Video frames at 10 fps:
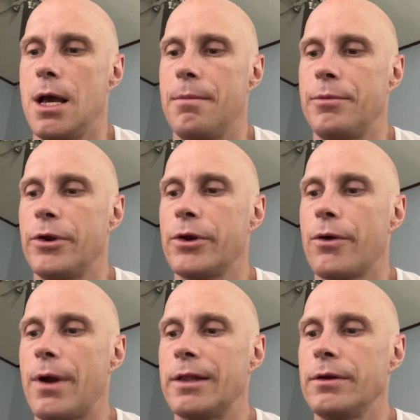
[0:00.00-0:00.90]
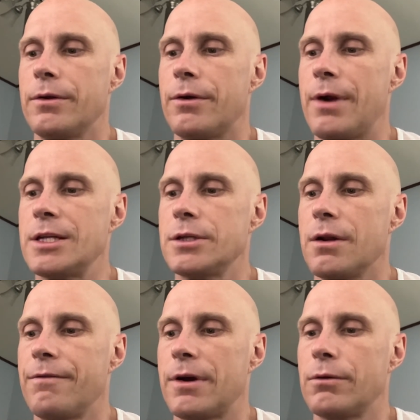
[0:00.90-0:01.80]
Bring your
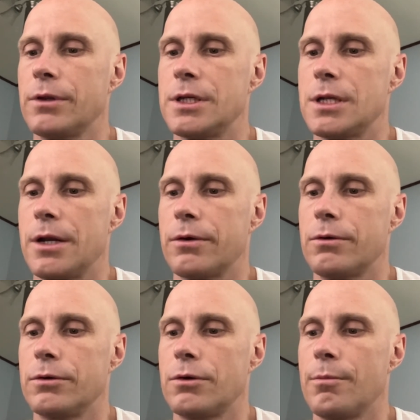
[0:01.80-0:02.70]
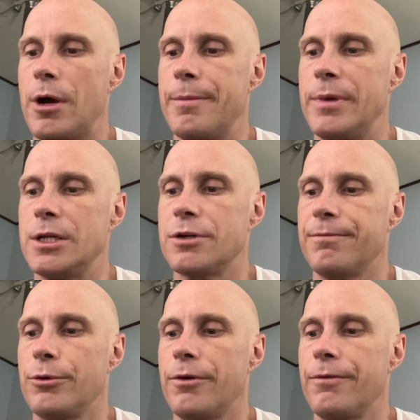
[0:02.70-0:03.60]
rational faculties under control by means of
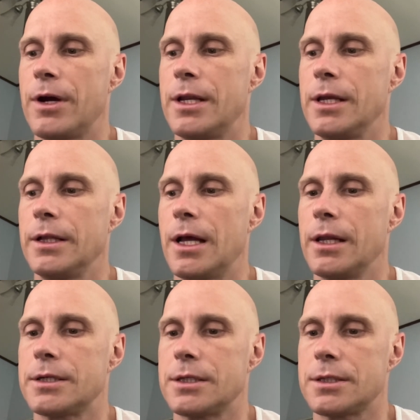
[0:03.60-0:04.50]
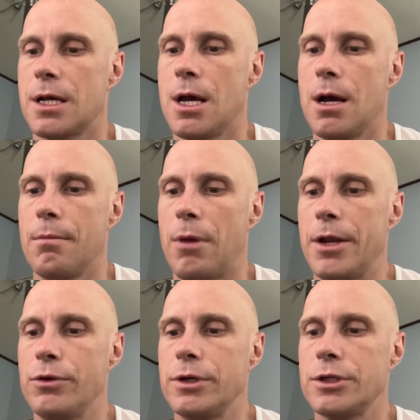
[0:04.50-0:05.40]
purified intelligence. By
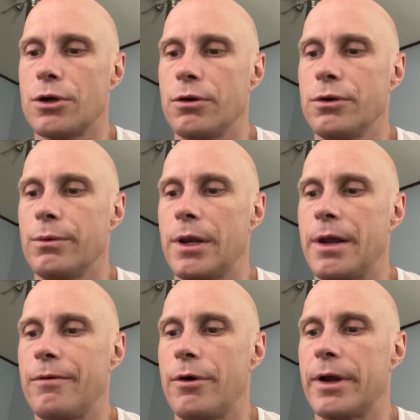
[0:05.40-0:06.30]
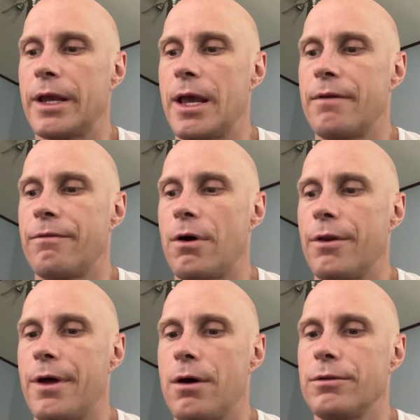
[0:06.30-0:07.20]
doing so, you will never again fall
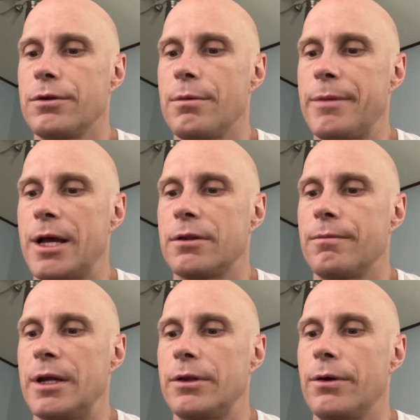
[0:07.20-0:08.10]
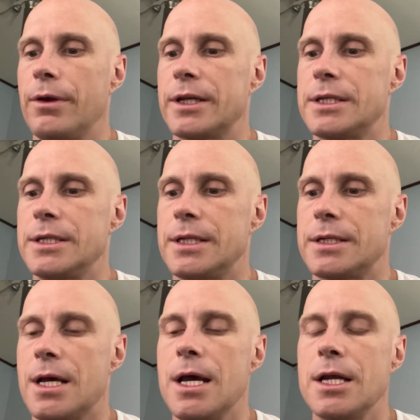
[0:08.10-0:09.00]
down to the path of material existence.
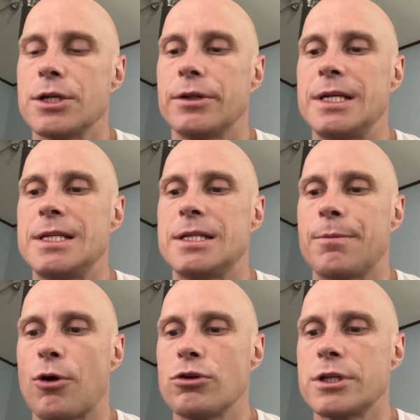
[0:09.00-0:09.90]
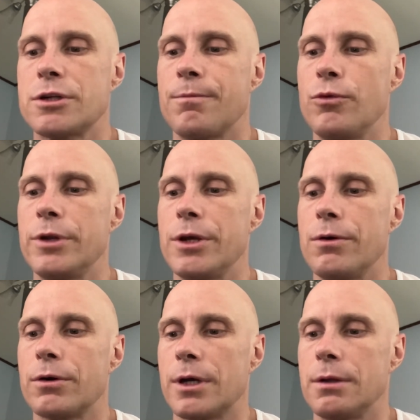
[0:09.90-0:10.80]
So this is the process of Buddha
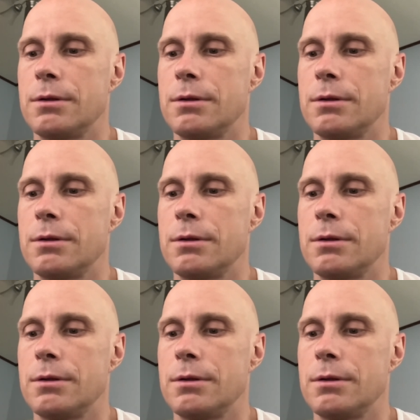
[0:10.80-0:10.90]
Yoga,